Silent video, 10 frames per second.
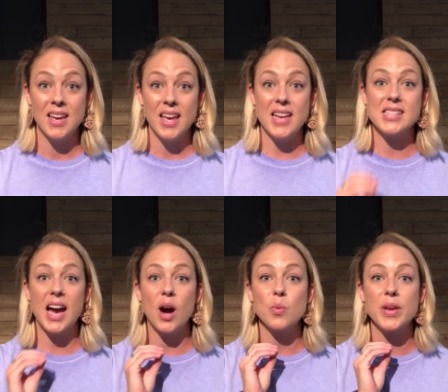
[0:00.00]
is
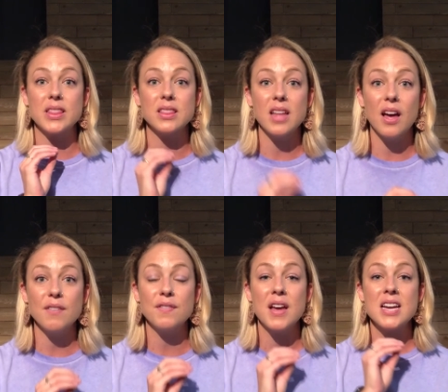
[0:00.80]
how we love
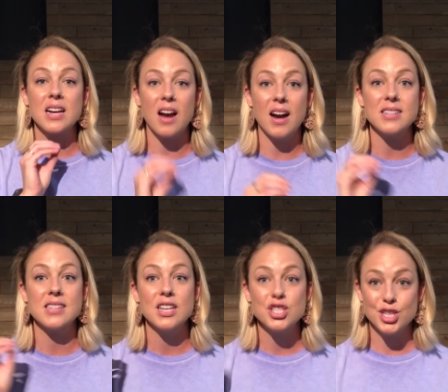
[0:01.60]
God's
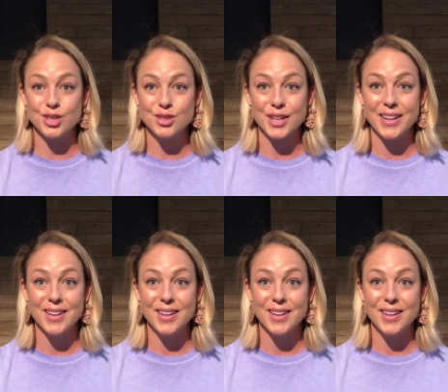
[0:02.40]
children.